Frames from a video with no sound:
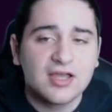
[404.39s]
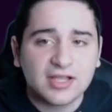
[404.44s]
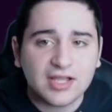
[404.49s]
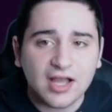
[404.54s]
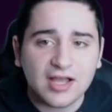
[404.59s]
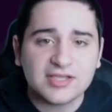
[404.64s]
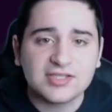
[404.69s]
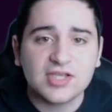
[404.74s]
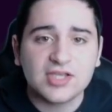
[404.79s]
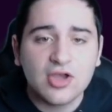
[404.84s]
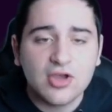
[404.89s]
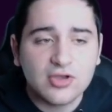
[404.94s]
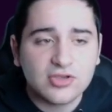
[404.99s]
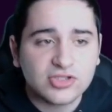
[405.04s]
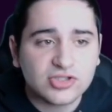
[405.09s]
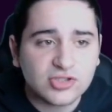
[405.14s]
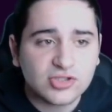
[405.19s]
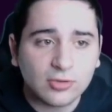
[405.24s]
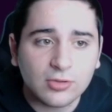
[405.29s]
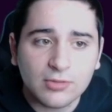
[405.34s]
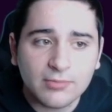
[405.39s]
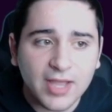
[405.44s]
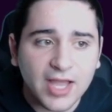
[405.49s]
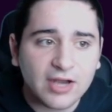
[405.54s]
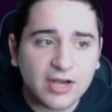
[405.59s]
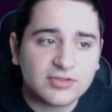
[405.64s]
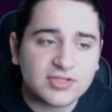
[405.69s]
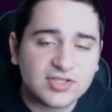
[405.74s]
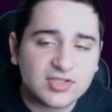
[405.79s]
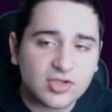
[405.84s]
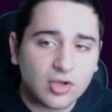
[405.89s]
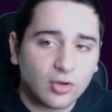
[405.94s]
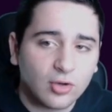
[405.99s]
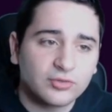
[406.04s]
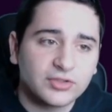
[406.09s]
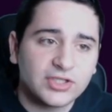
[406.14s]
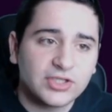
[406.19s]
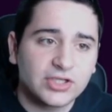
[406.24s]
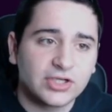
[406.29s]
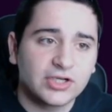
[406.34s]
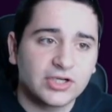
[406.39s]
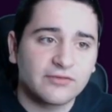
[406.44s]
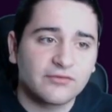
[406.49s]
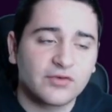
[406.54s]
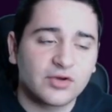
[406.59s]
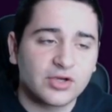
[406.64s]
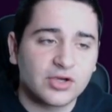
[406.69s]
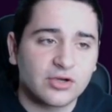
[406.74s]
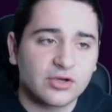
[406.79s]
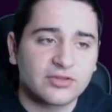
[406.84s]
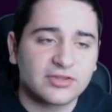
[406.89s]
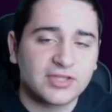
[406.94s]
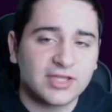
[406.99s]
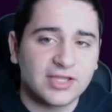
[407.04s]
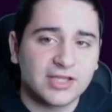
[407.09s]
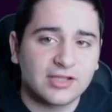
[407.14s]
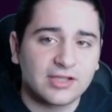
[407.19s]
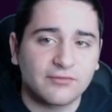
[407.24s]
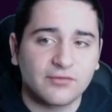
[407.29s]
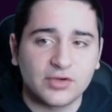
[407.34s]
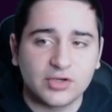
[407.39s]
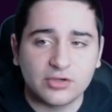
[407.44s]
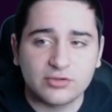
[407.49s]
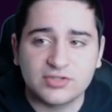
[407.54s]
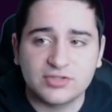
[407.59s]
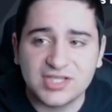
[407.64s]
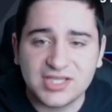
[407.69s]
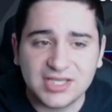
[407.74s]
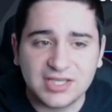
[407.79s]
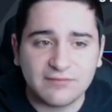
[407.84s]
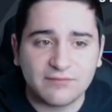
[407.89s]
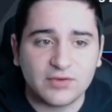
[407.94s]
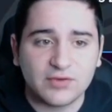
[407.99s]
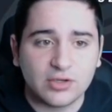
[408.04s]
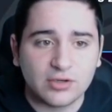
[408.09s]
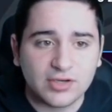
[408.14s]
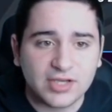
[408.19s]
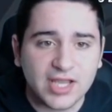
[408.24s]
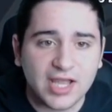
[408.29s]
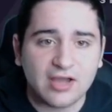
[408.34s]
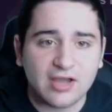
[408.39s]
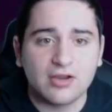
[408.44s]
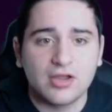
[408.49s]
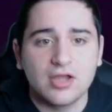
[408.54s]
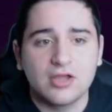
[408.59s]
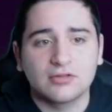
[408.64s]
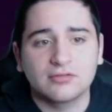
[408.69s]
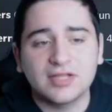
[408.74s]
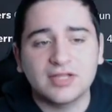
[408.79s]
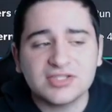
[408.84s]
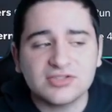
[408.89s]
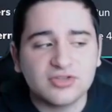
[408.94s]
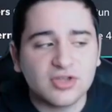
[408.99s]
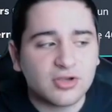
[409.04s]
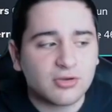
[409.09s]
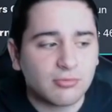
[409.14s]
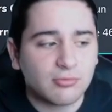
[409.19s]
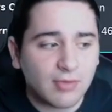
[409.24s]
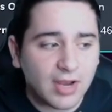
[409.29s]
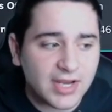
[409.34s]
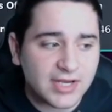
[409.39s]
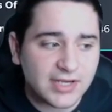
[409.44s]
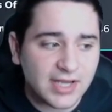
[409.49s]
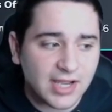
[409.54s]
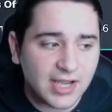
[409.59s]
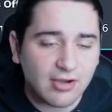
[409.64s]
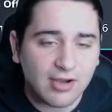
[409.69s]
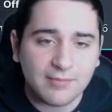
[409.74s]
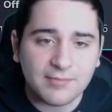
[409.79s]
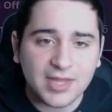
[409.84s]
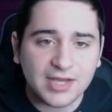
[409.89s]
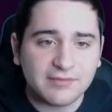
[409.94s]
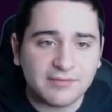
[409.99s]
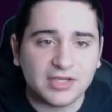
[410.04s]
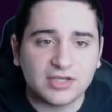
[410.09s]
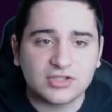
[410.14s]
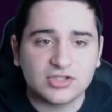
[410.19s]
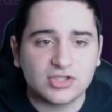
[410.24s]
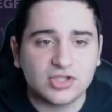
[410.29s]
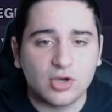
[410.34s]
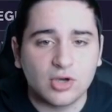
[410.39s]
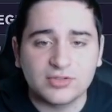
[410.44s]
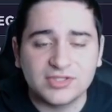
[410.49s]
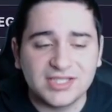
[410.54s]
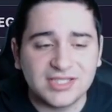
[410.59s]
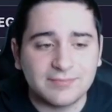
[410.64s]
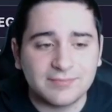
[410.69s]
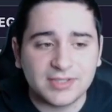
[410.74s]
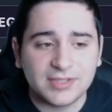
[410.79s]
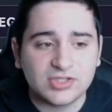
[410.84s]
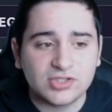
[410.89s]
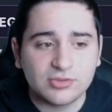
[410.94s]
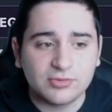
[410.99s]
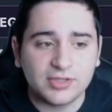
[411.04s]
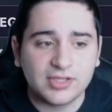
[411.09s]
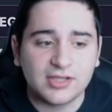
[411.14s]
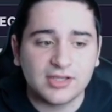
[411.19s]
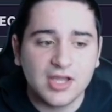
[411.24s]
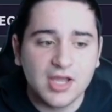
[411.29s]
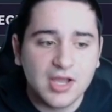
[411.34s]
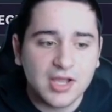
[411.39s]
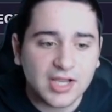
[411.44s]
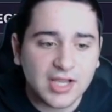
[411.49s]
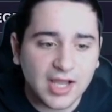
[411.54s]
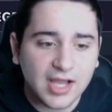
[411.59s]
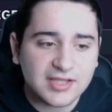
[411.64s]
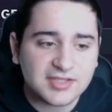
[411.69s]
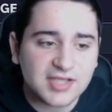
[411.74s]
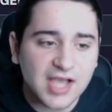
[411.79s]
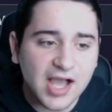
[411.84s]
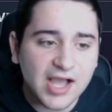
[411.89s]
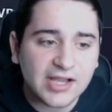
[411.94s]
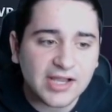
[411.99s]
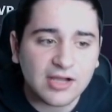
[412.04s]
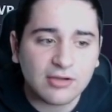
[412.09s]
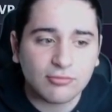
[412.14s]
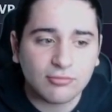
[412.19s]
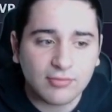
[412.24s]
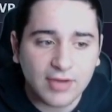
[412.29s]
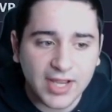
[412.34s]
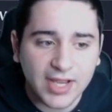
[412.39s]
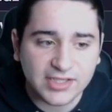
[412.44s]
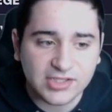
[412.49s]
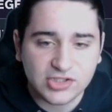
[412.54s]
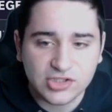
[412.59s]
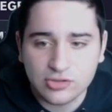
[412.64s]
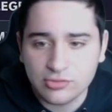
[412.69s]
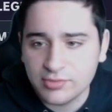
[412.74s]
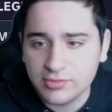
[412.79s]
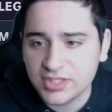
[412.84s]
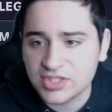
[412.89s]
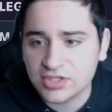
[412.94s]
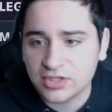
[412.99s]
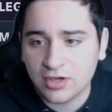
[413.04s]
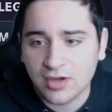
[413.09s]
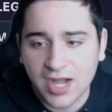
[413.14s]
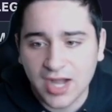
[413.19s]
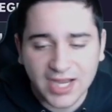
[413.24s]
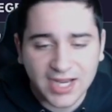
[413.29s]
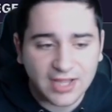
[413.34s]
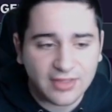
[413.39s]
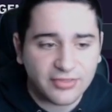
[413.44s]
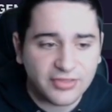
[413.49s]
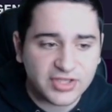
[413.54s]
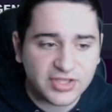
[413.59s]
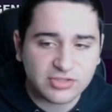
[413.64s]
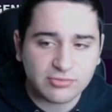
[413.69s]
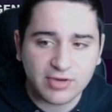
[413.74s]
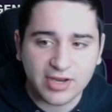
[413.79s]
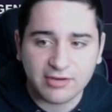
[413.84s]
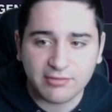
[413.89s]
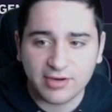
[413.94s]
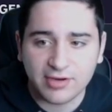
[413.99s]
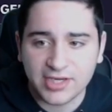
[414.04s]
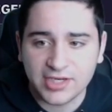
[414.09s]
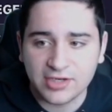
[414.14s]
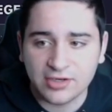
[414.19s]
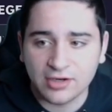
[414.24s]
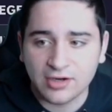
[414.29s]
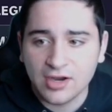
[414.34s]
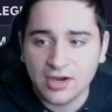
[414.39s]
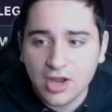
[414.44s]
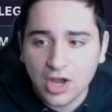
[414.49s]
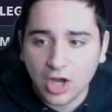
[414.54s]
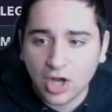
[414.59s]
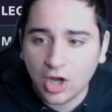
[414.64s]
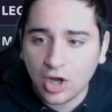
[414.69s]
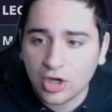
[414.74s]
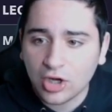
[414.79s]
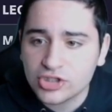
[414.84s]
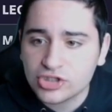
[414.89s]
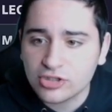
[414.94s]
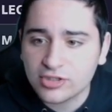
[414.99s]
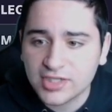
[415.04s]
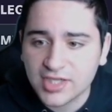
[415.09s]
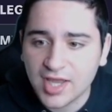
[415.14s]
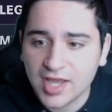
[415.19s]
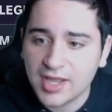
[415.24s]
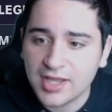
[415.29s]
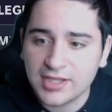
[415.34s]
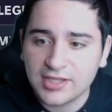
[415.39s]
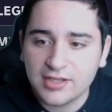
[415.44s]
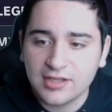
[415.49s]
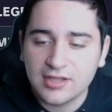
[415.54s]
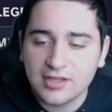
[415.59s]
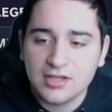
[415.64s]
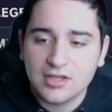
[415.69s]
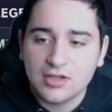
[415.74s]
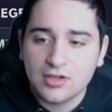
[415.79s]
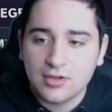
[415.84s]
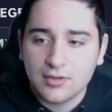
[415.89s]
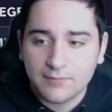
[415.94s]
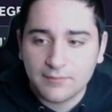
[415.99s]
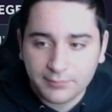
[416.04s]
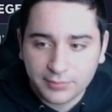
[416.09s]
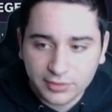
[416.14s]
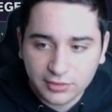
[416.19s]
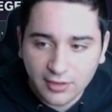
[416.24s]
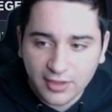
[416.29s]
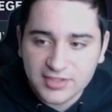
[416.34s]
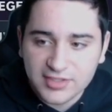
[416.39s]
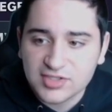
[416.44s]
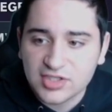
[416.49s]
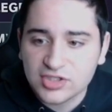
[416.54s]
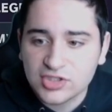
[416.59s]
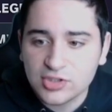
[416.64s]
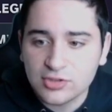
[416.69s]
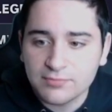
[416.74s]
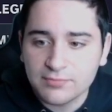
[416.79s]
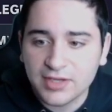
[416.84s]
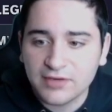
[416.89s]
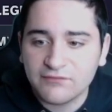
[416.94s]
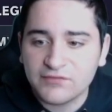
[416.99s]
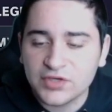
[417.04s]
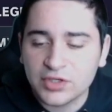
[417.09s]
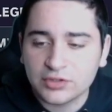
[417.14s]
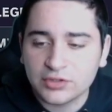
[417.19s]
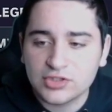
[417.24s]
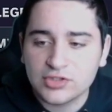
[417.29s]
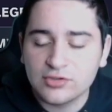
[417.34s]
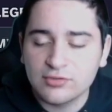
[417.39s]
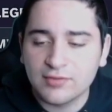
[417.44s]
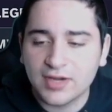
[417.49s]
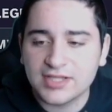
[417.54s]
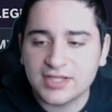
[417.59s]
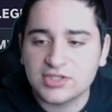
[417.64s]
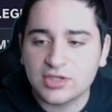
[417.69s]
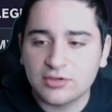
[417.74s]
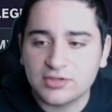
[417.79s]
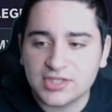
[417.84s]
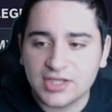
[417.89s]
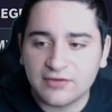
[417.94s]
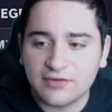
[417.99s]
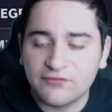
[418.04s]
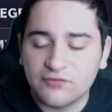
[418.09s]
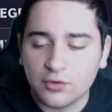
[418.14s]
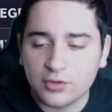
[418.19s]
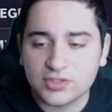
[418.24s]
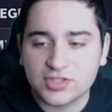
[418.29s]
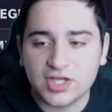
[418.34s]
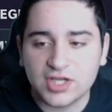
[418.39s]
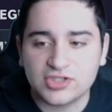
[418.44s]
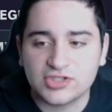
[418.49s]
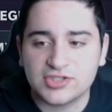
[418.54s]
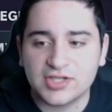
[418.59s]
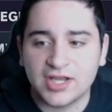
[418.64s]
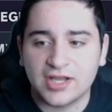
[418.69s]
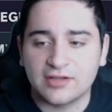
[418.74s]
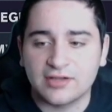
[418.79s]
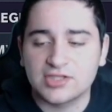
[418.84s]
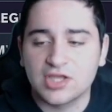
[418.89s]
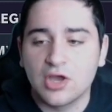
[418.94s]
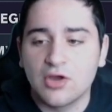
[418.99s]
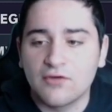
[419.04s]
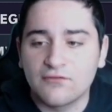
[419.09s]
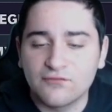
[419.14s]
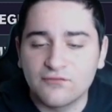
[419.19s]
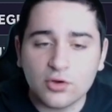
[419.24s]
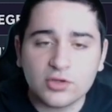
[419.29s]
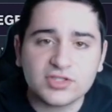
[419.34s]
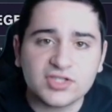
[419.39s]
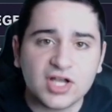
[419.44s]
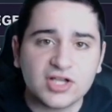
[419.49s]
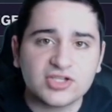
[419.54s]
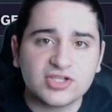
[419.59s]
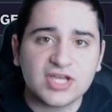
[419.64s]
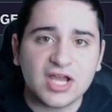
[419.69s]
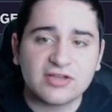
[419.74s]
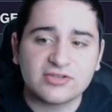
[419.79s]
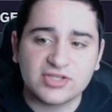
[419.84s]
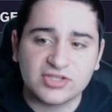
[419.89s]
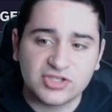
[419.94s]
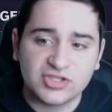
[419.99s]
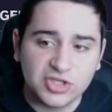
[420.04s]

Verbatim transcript: Guys, solo battles is only good for your thing, for your team, for your account. Let's look right now. I'm not even going to go deep into it. Guys, I got ranked 2 weeks ago. I got this rank right here. 100K plus the 2 midfield, 2 red zones, and 4 touchdowns. 4 touchdowns is